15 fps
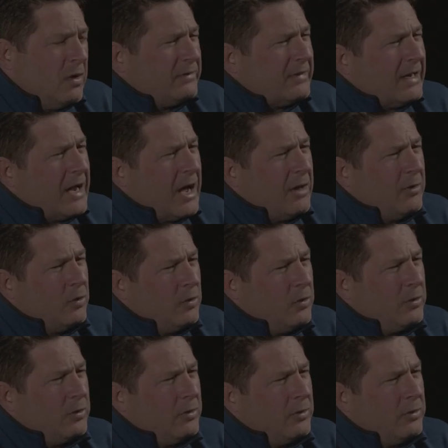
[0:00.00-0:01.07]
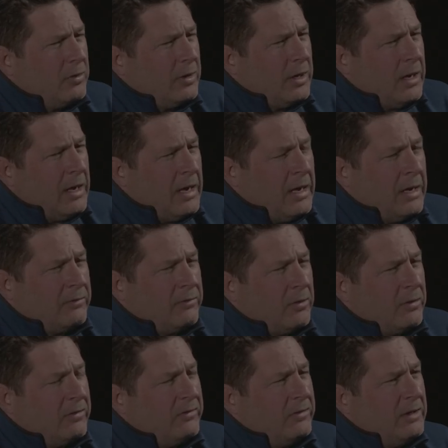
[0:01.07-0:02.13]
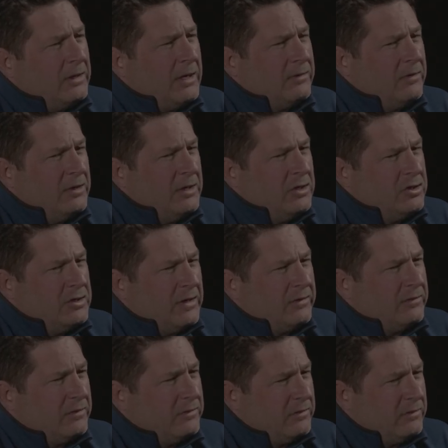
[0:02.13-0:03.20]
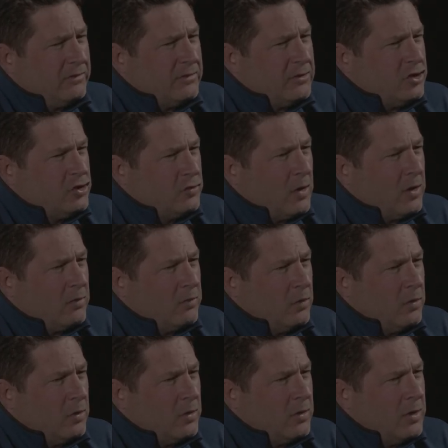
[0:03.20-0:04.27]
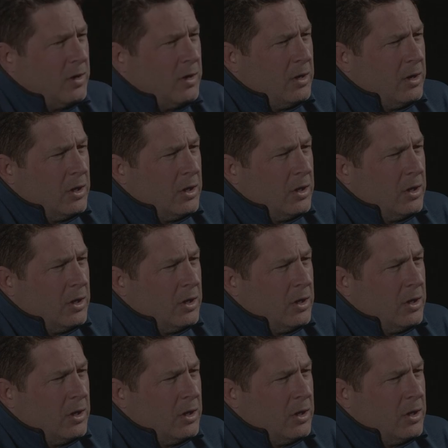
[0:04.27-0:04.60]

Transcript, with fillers: you know, as I got older and I started seeing like the injustices of the drug war,